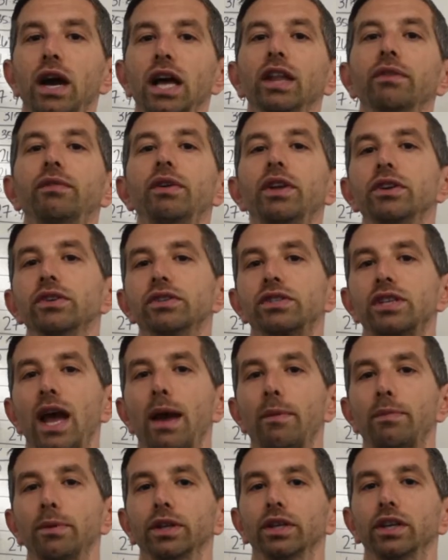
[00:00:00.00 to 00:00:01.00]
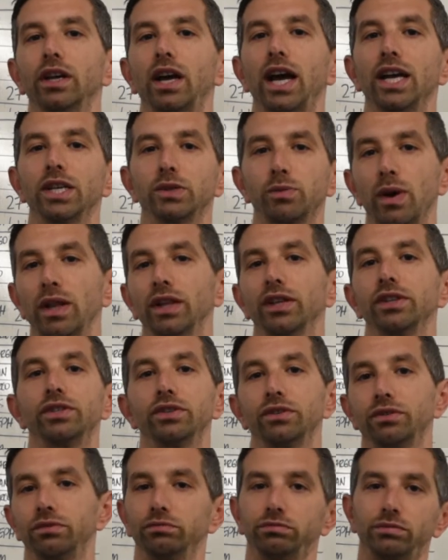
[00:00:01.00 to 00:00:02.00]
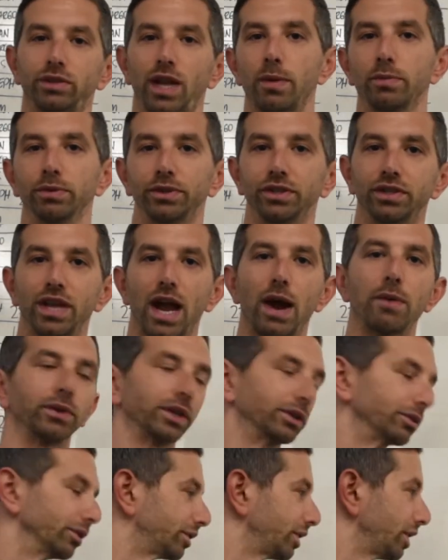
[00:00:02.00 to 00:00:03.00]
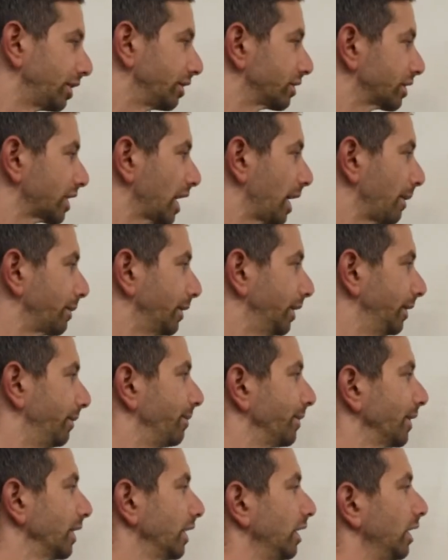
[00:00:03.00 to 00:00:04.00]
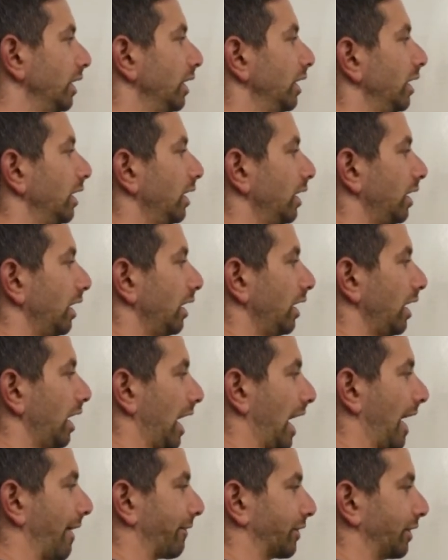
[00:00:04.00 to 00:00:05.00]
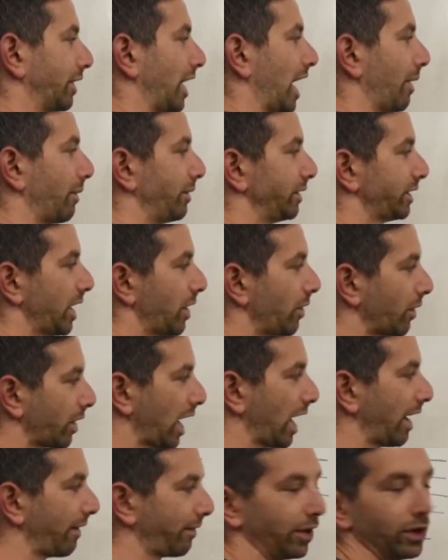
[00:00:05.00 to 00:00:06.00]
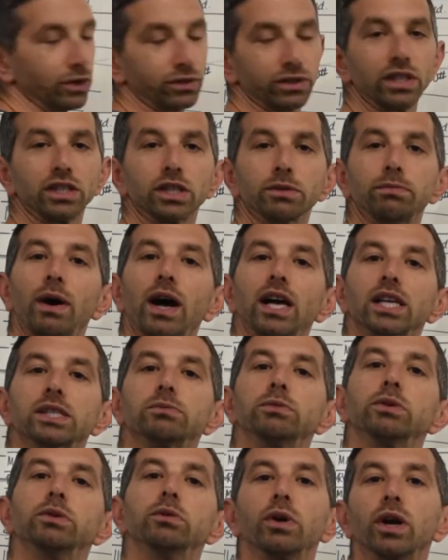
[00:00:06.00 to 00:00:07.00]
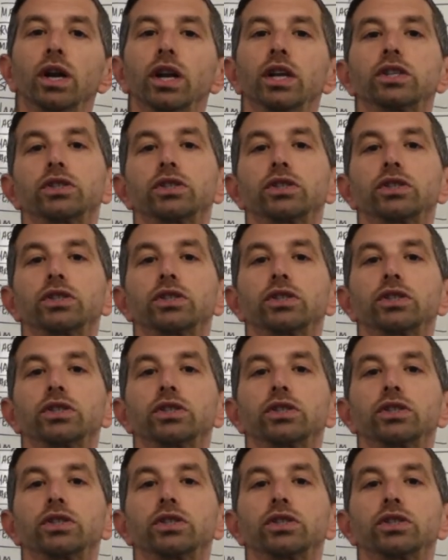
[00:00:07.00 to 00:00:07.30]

elevate your scapula as well as your, it's the downward rotate your scapula. After that, we say, okay, if those things are possible, we're gonna